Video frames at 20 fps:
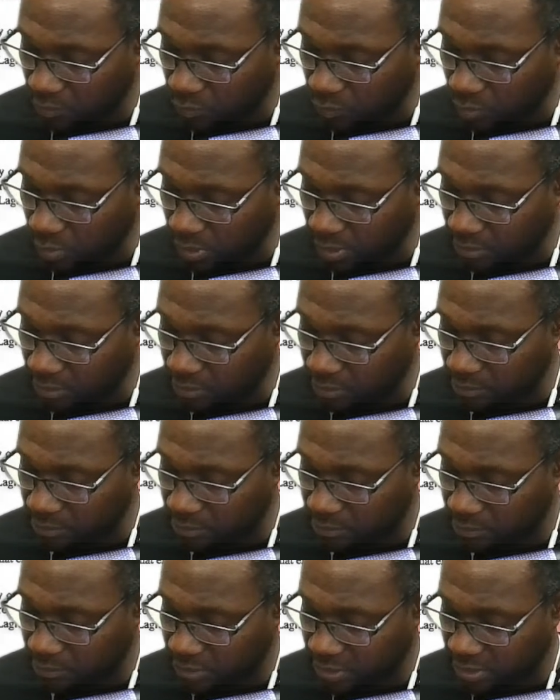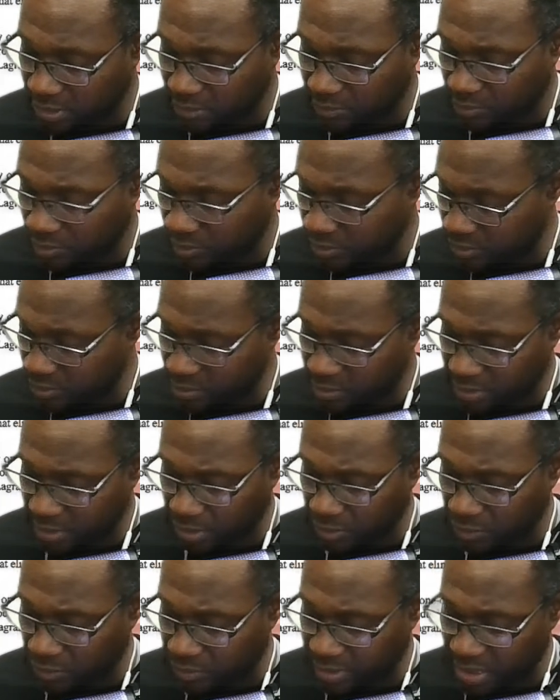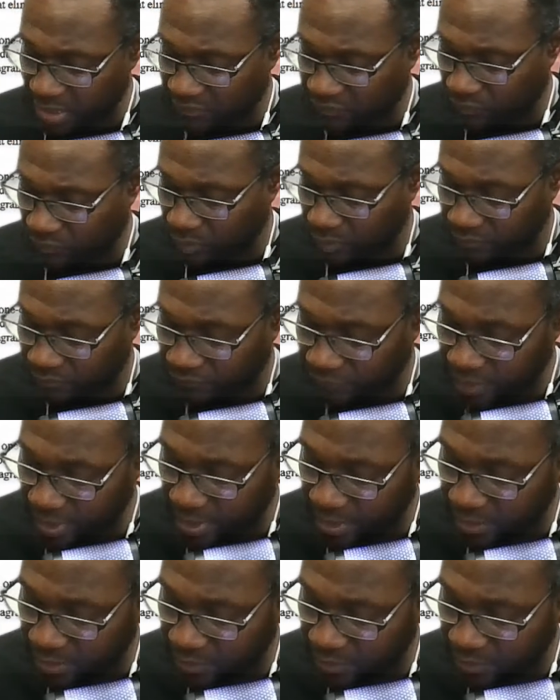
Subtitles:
1 since I use F1 for